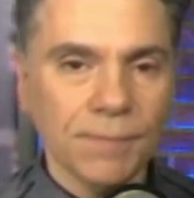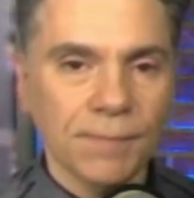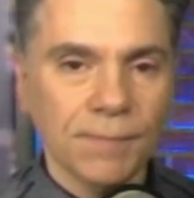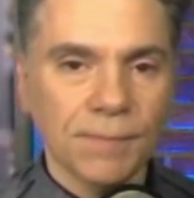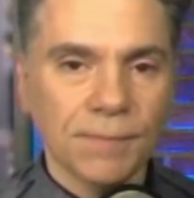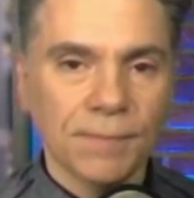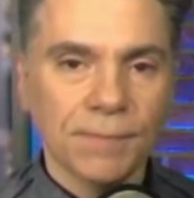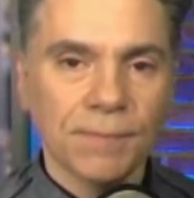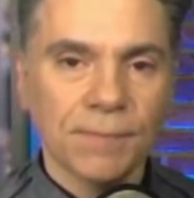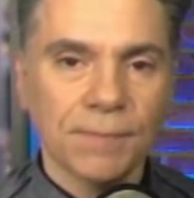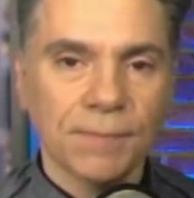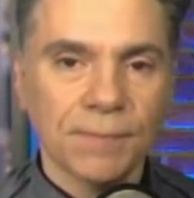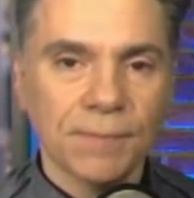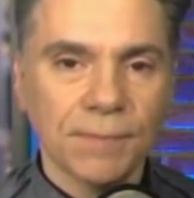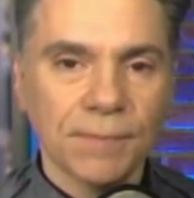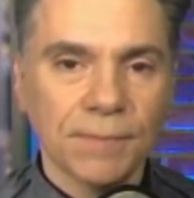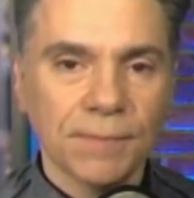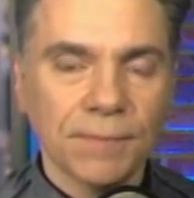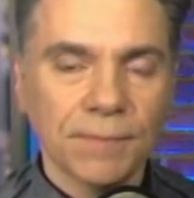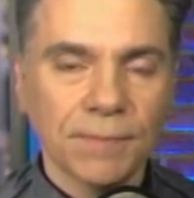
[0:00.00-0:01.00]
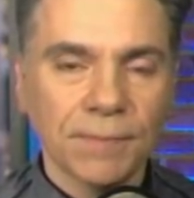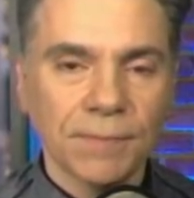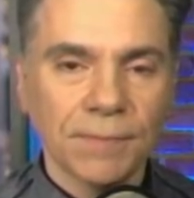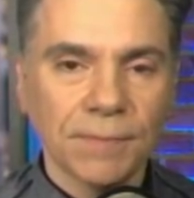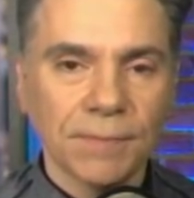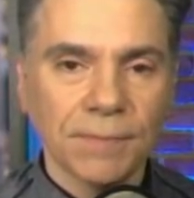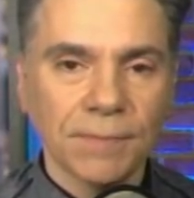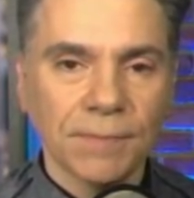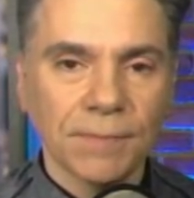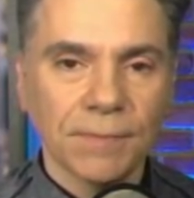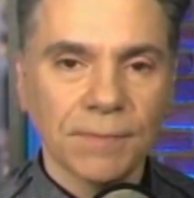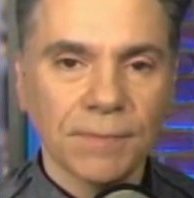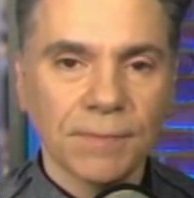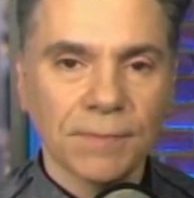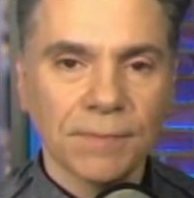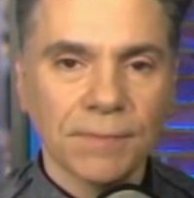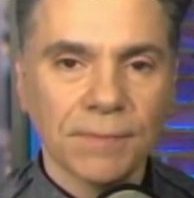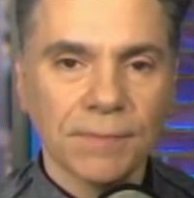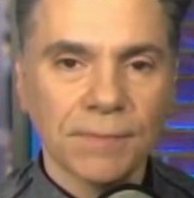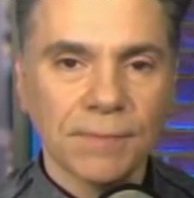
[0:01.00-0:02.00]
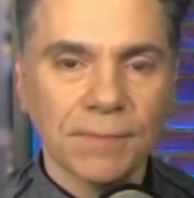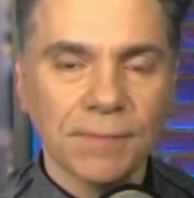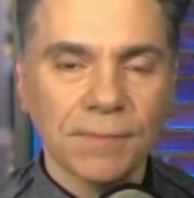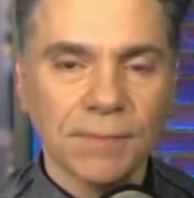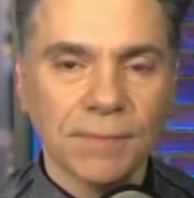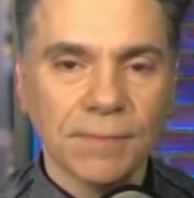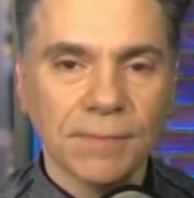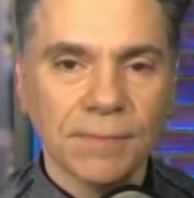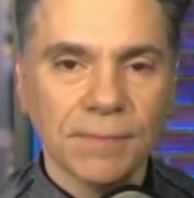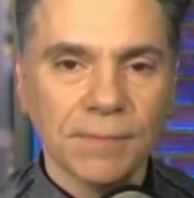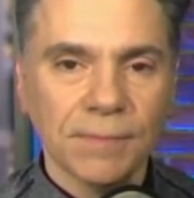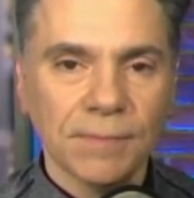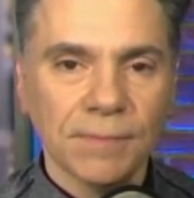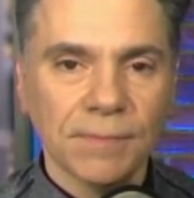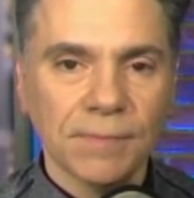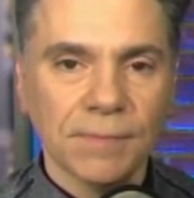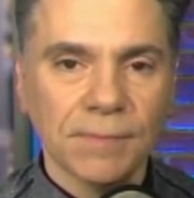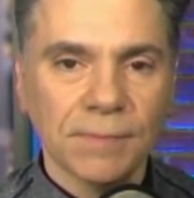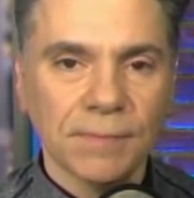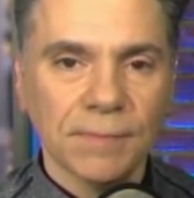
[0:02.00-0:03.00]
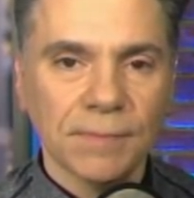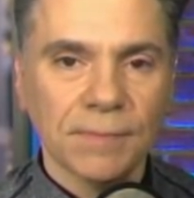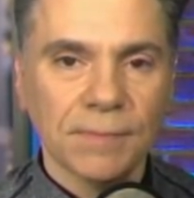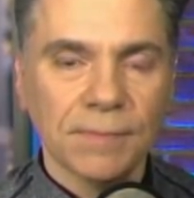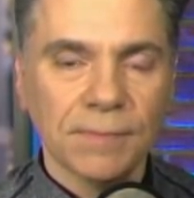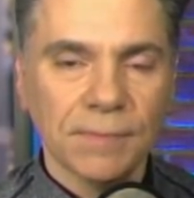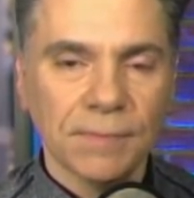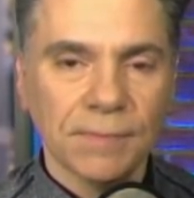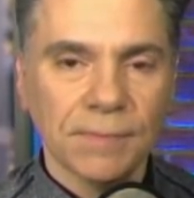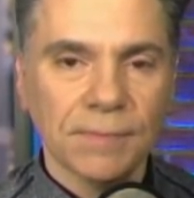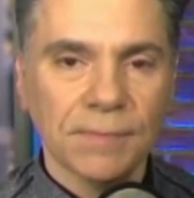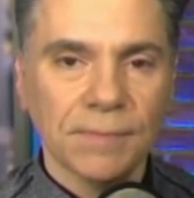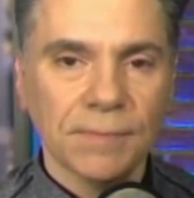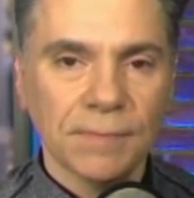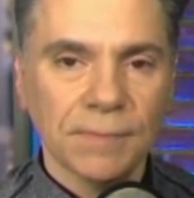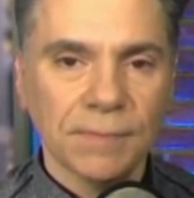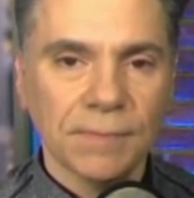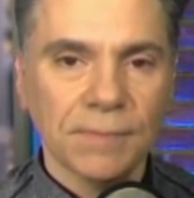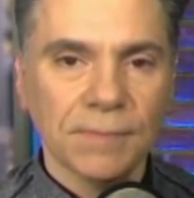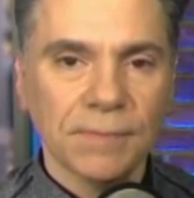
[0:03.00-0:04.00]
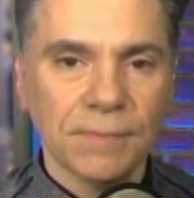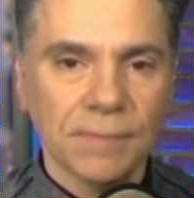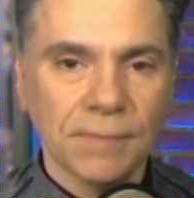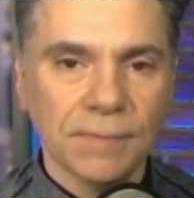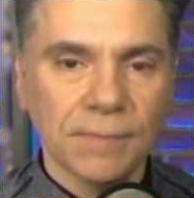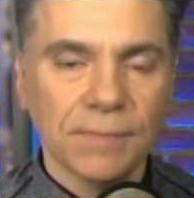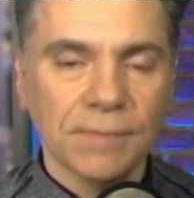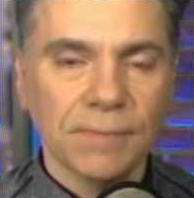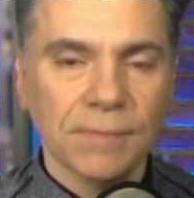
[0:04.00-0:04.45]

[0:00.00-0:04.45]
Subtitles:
The person shown says nothing.